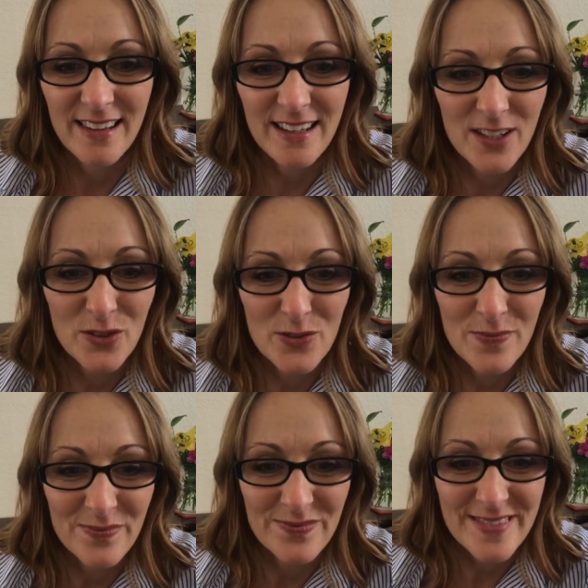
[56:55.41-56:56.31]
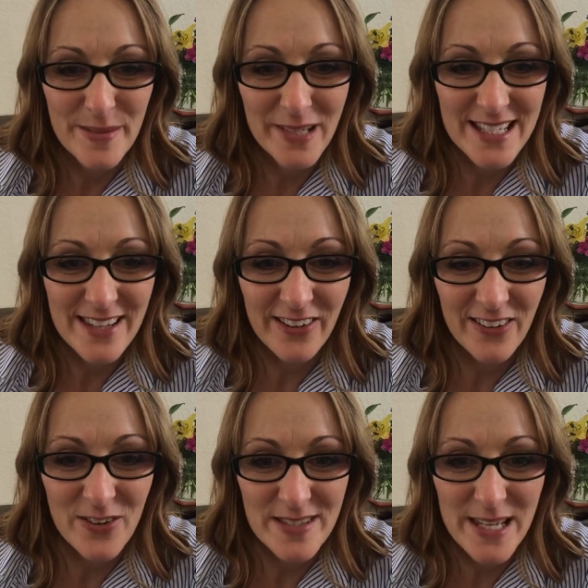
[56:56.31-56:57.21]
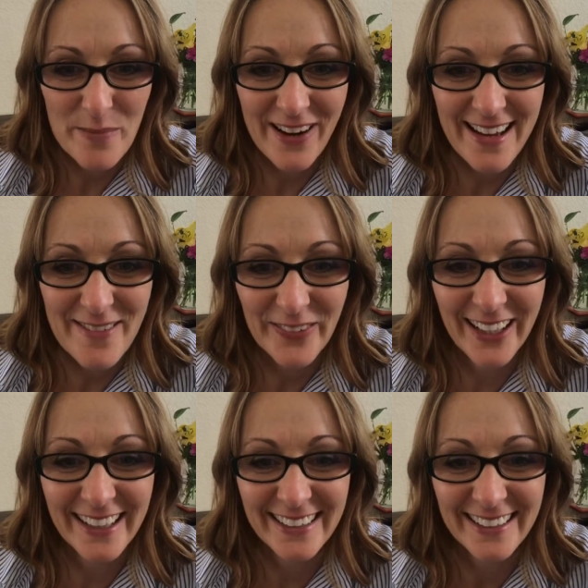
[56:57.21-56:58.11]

Thank you. Somebody's here. Oh, it's Amber. Hi, Amber.